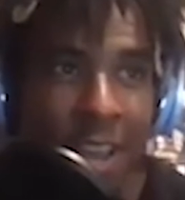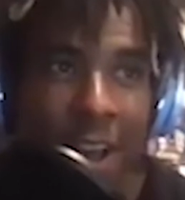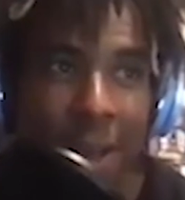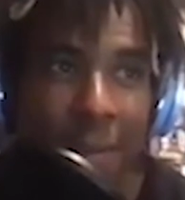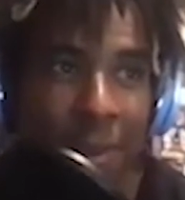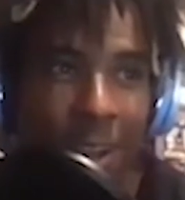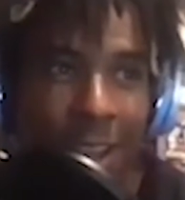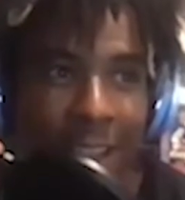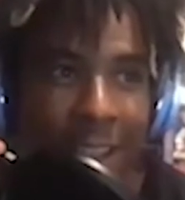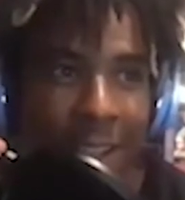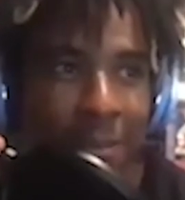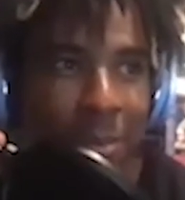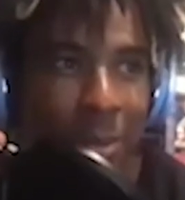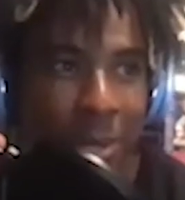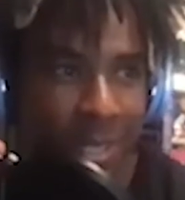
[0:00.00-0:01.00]
I
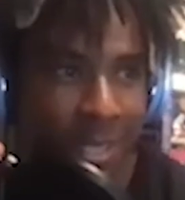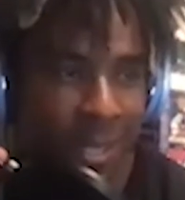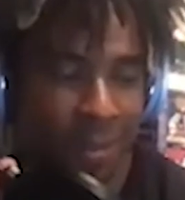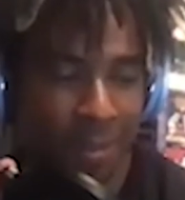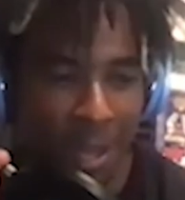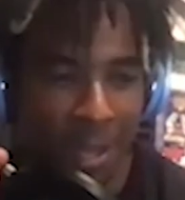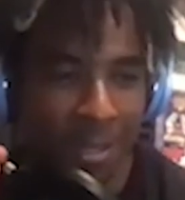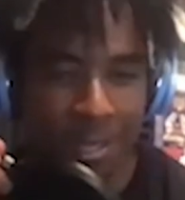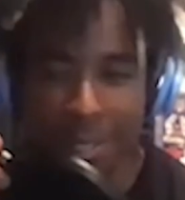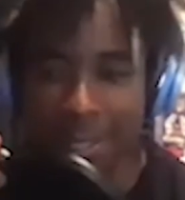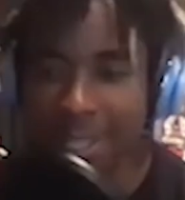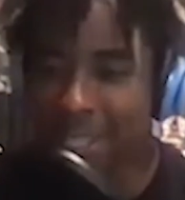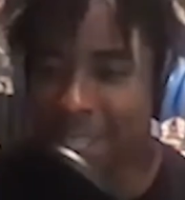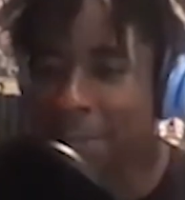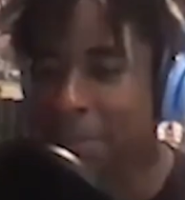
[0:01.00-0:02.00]
hate putting stuff out there
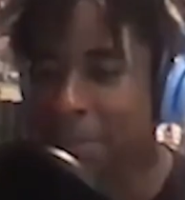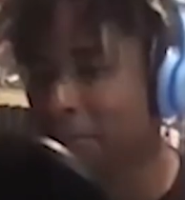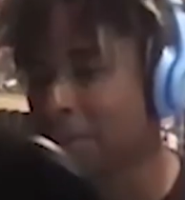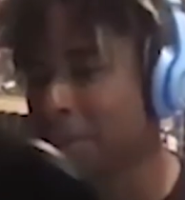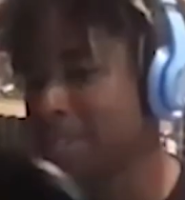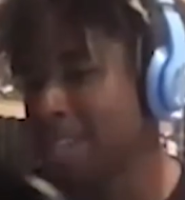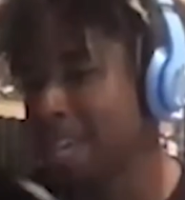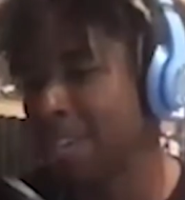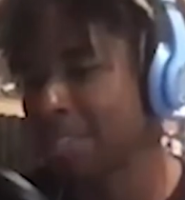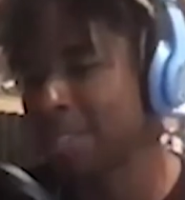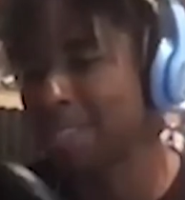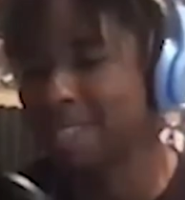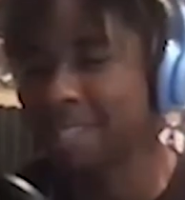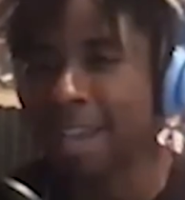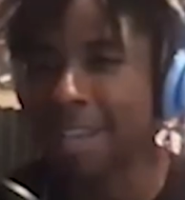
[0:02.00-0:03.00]
like that before it's
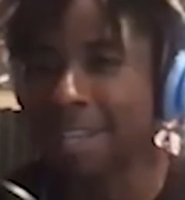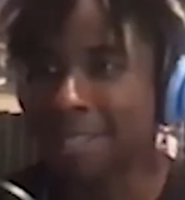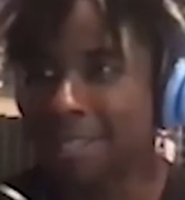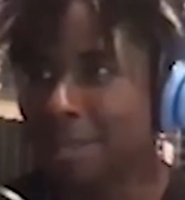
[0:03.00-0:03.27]
actually signed,